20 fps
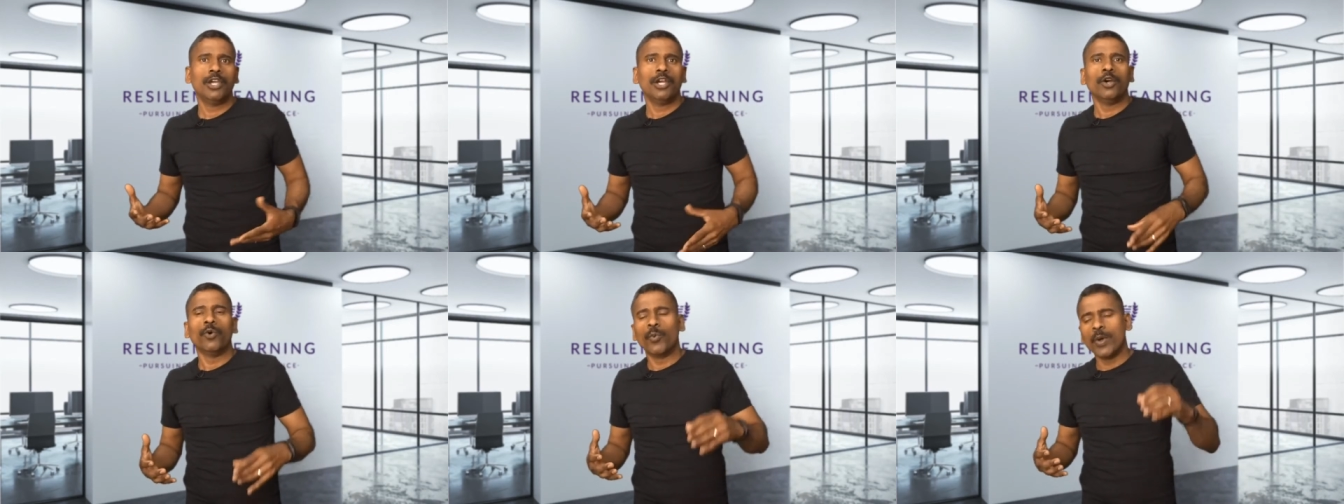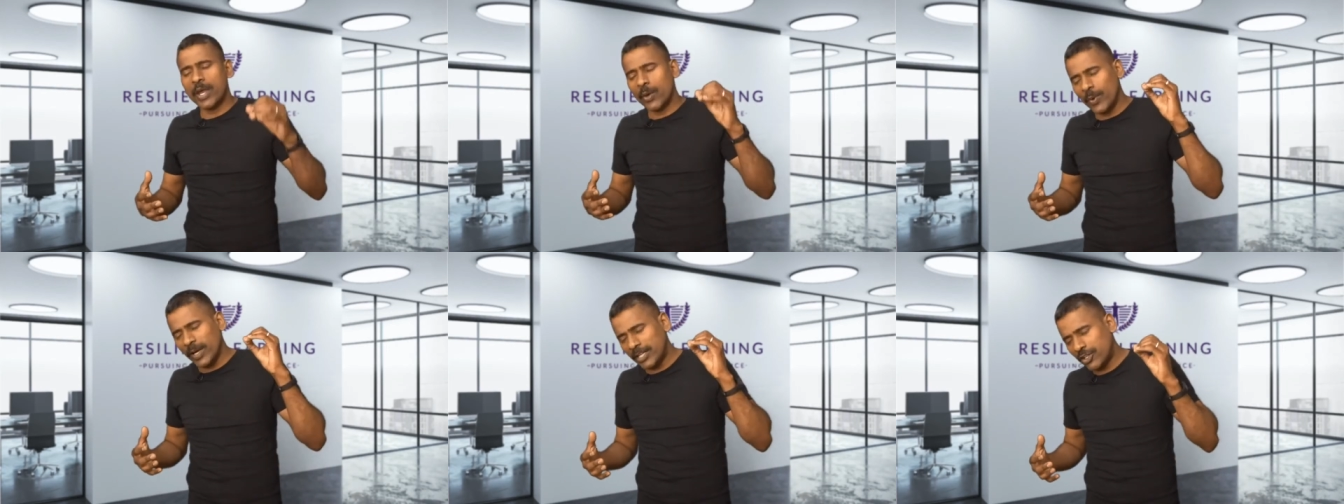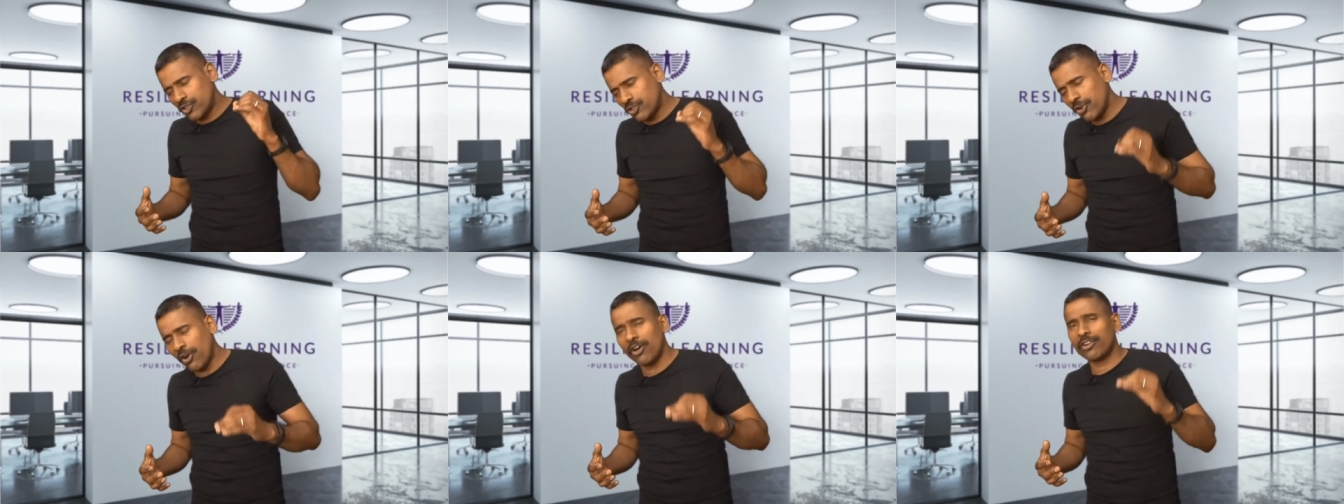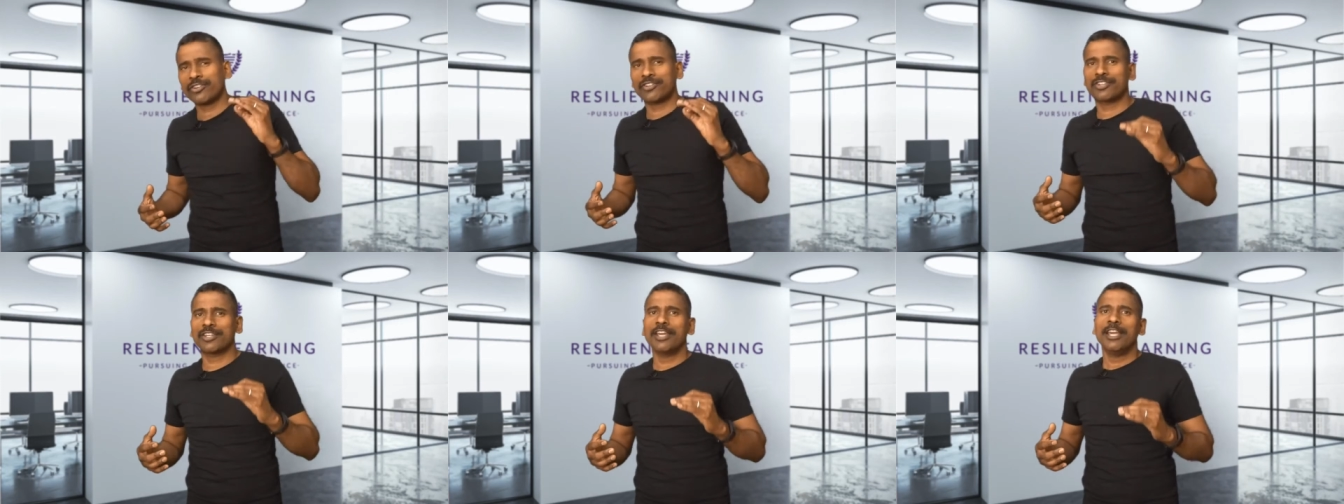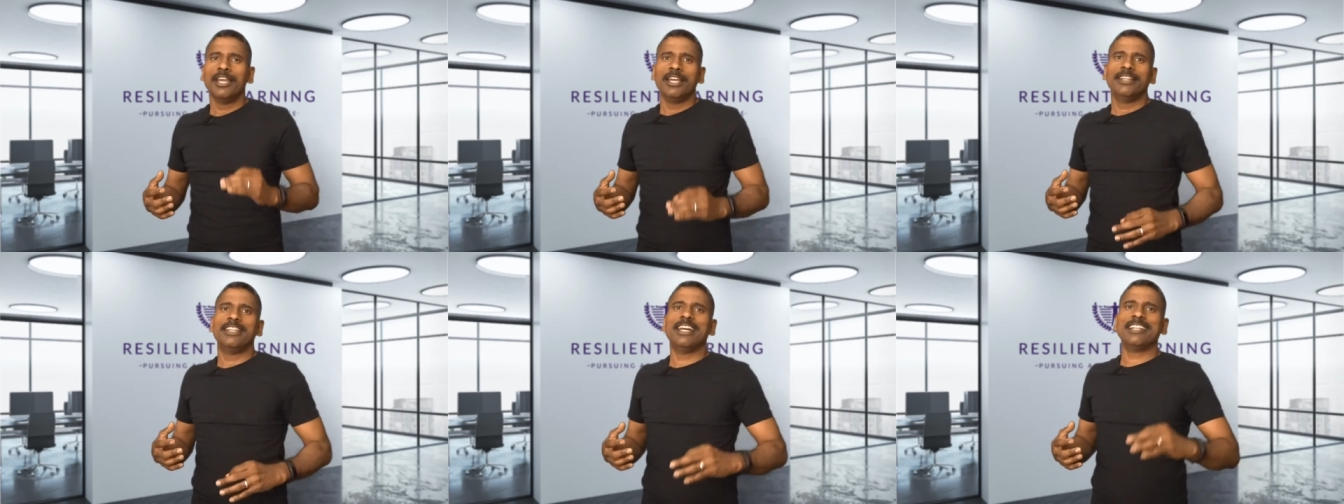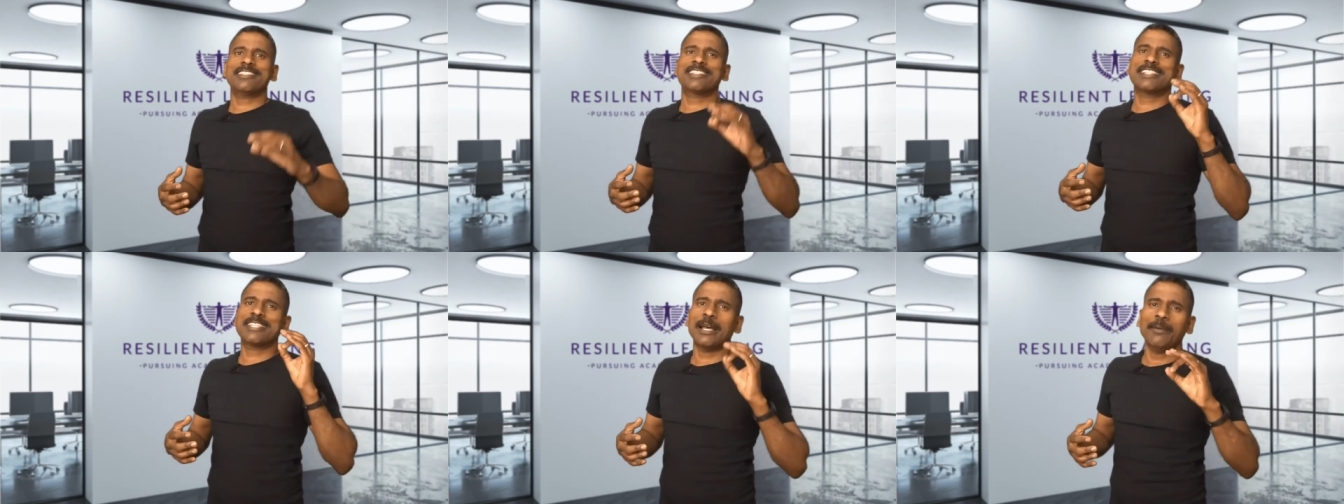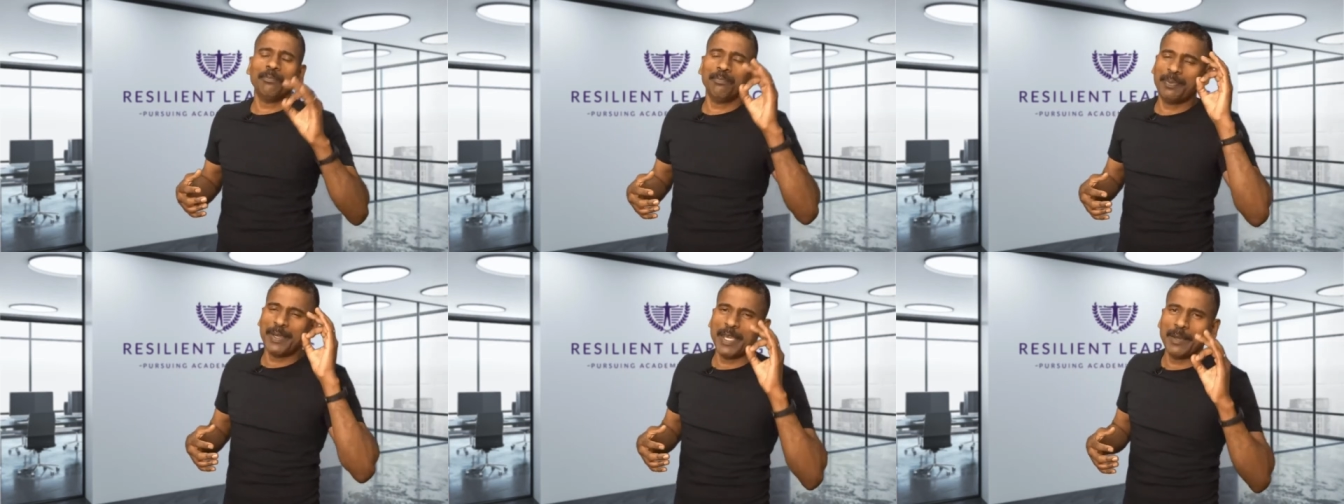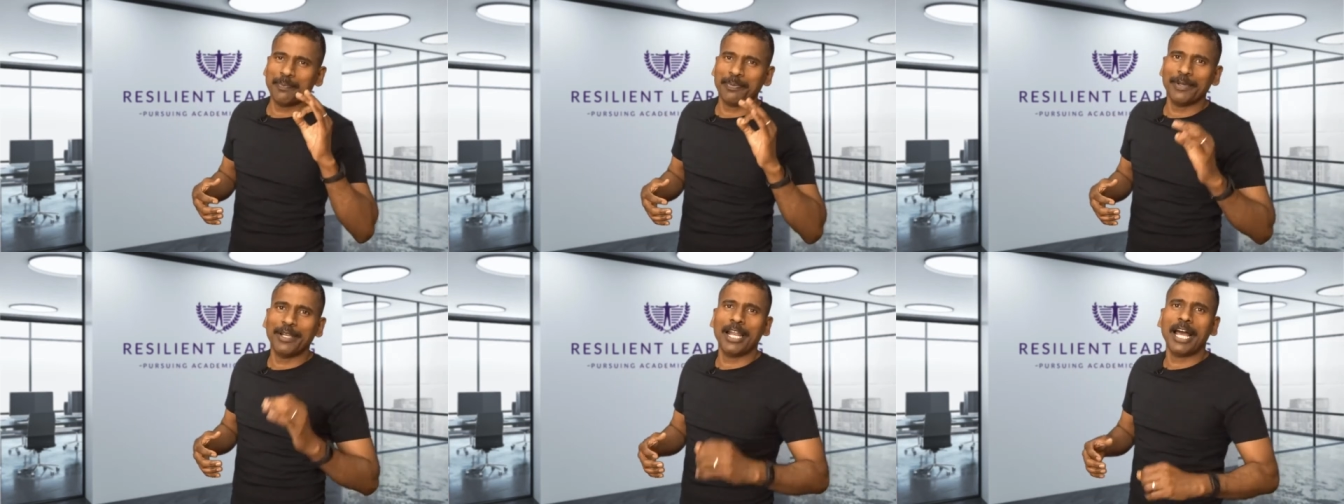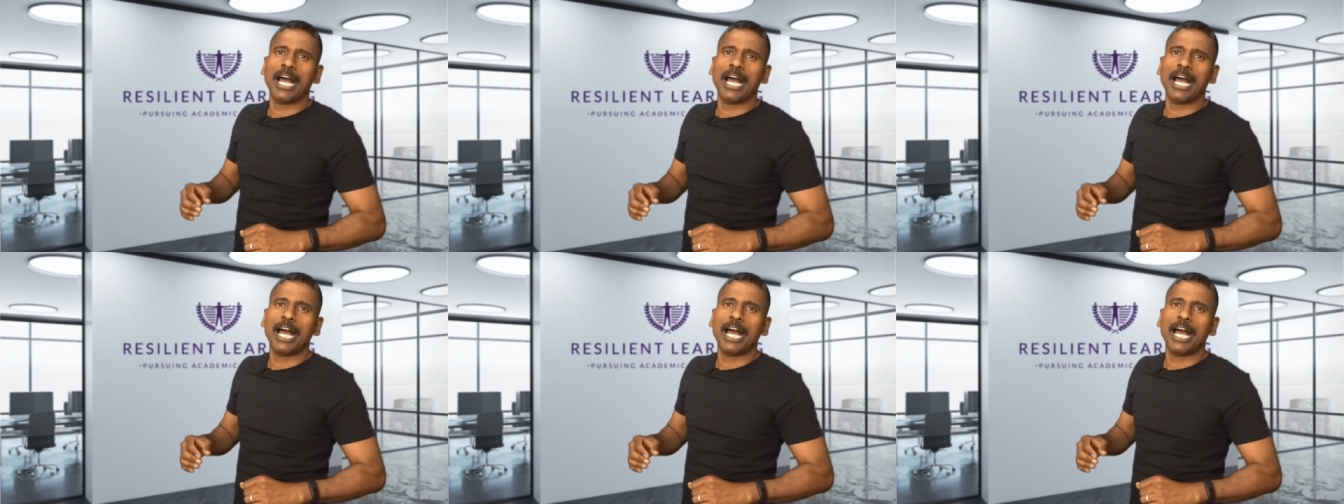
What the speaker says: we were taught that some people